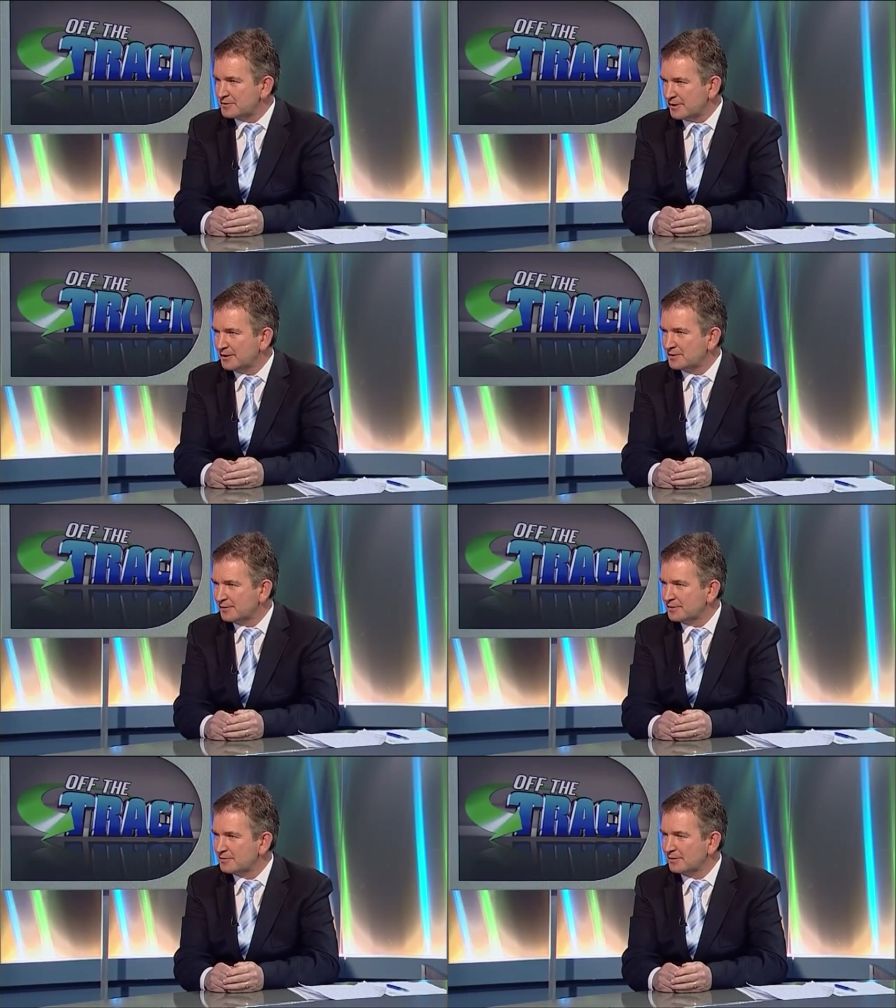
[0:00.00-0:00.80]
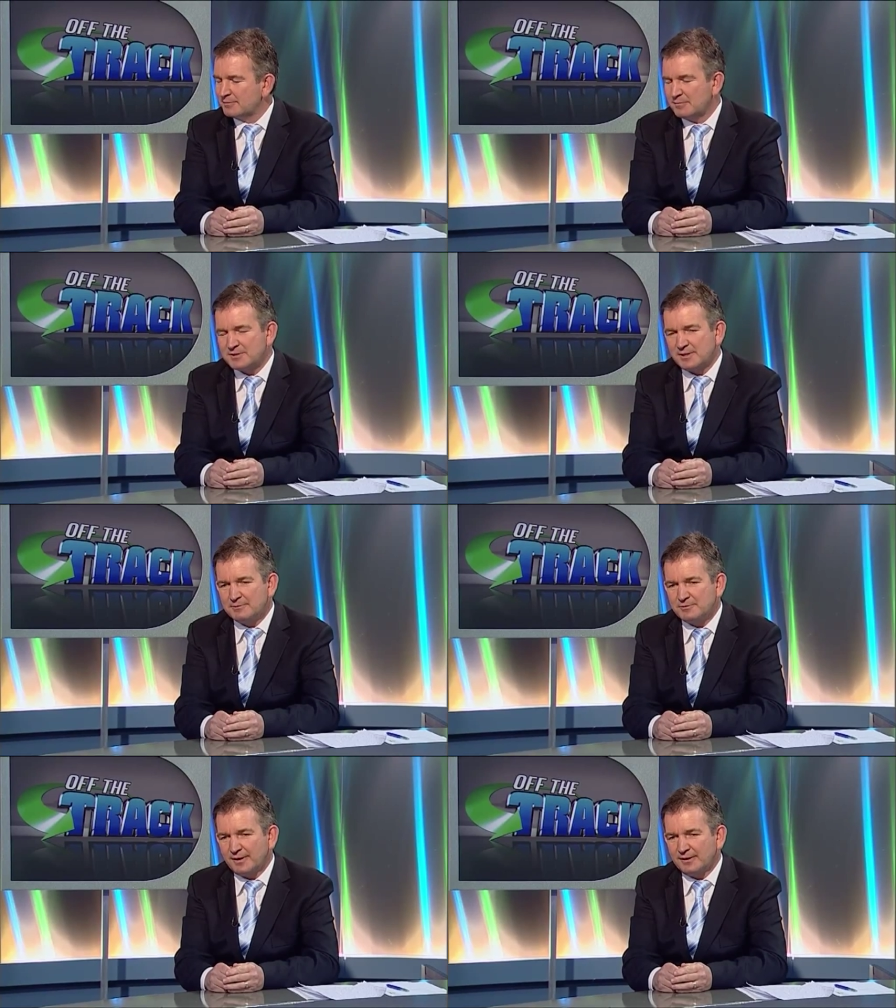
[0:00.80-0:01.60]
as such in this uh, Miss
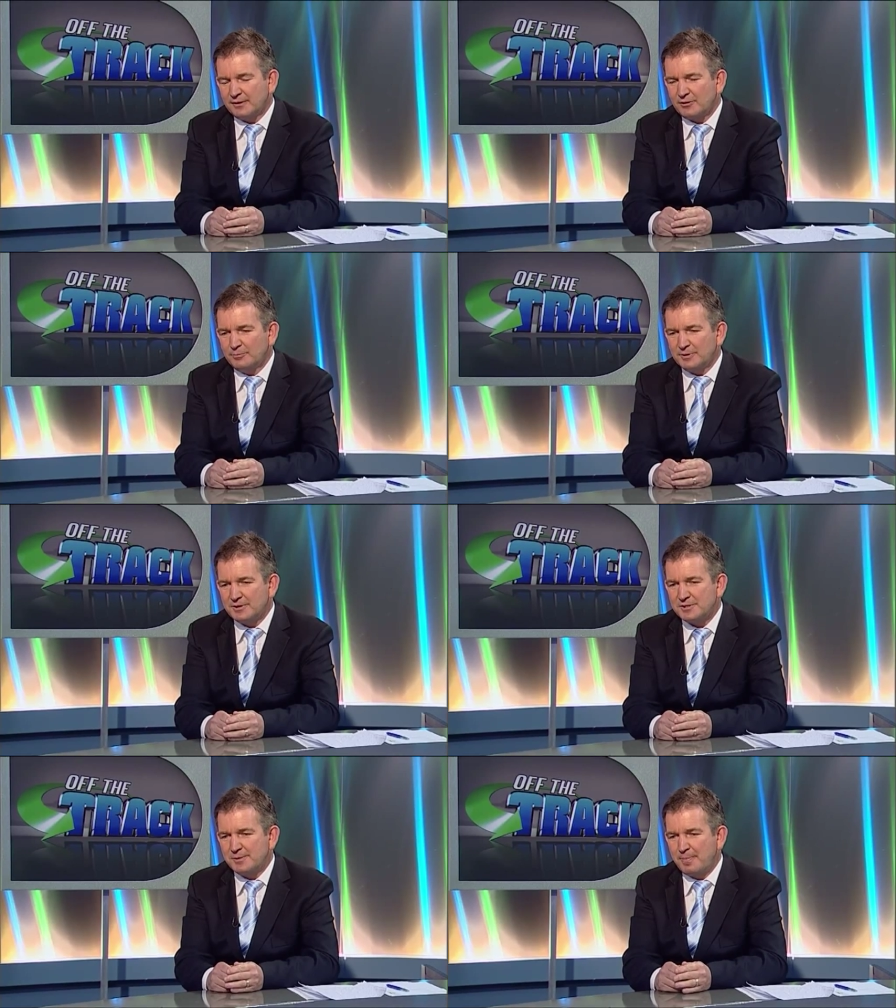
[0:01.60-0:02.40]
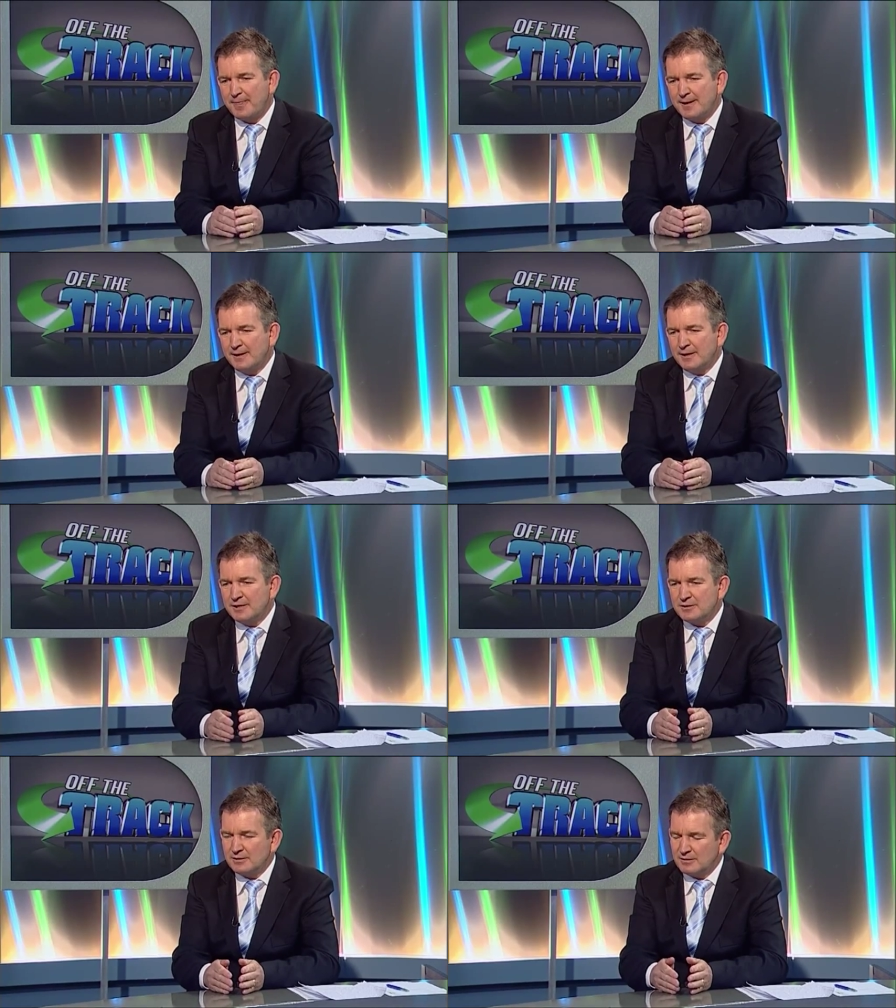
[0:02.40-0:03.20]
Thames Valley in the competition,
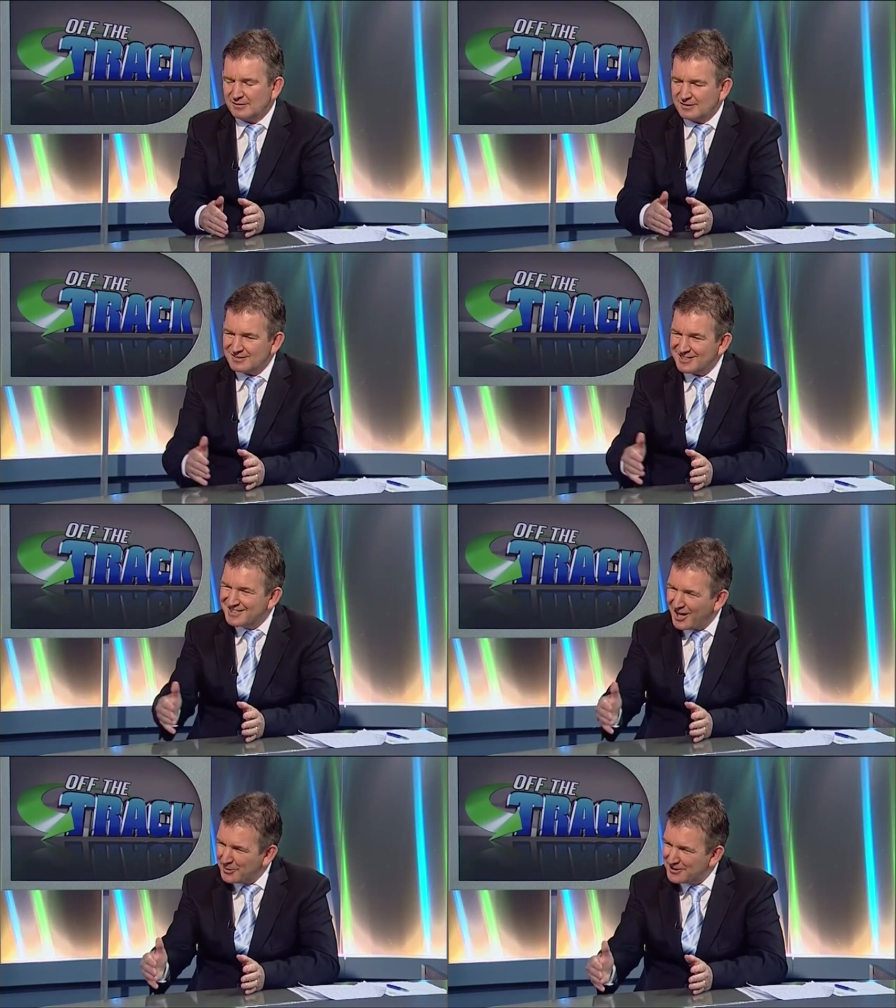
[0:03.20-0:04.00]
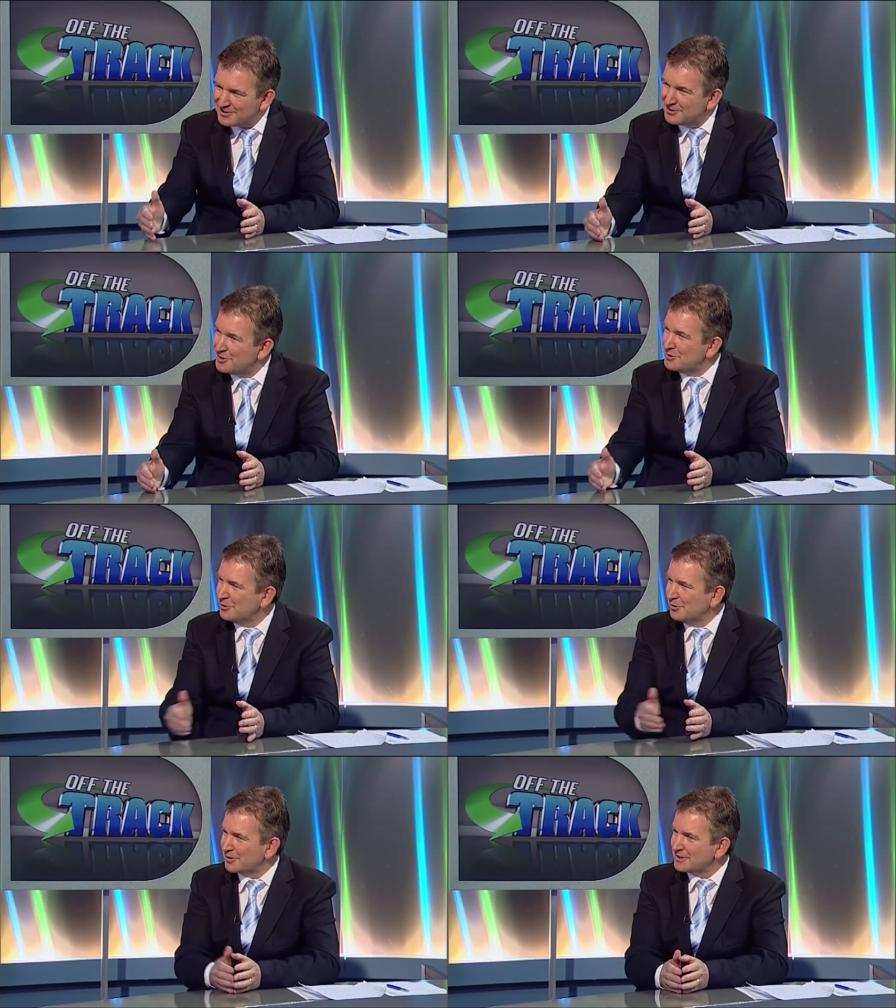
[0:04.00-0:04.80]
to to going to New
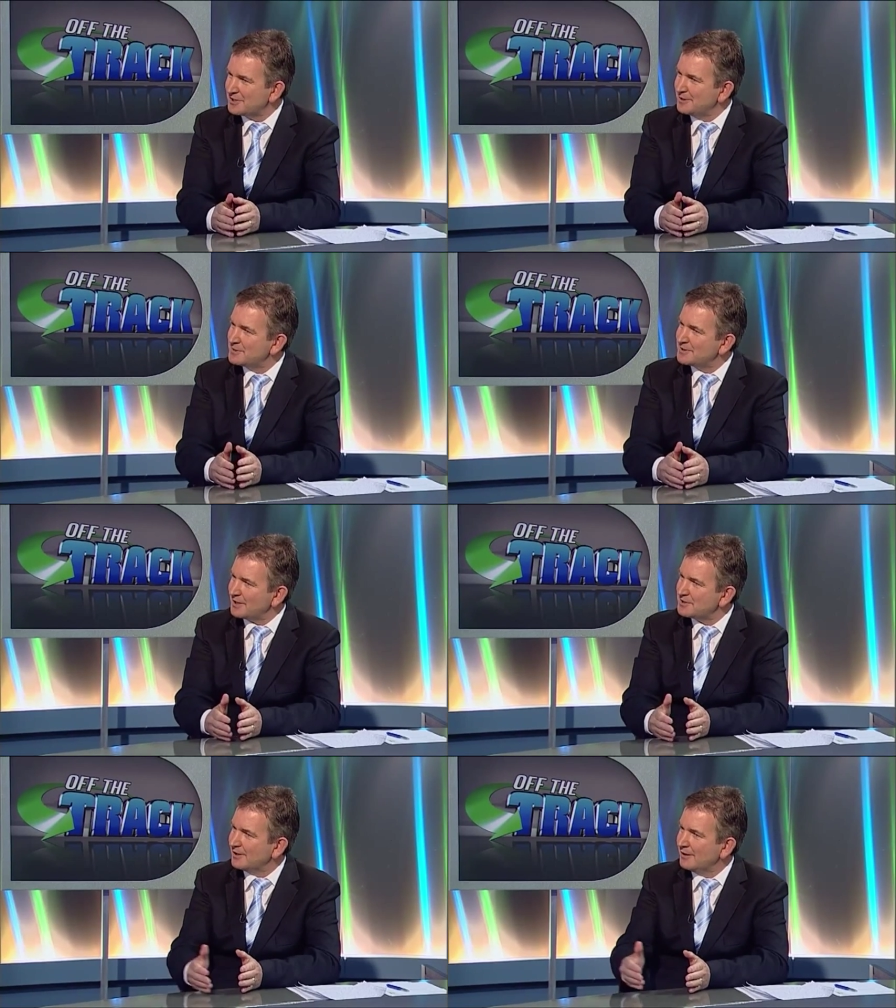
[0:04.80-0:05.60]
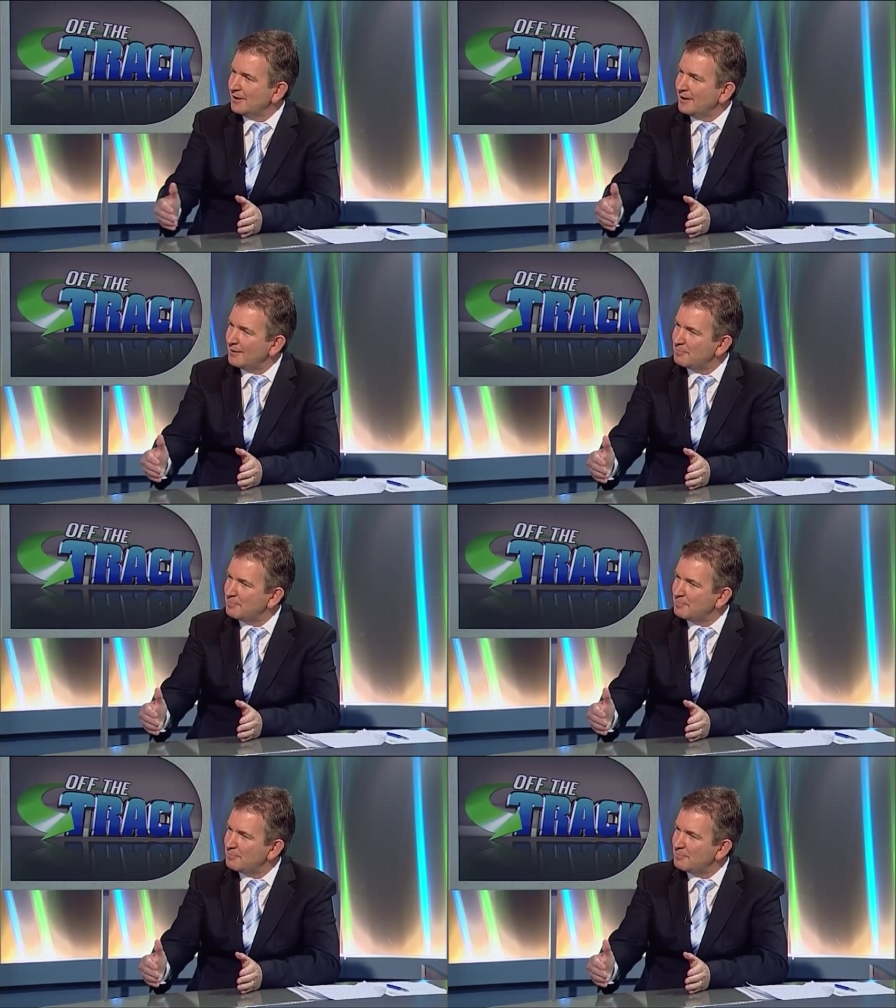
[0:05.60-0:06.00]
York. It seems such a, a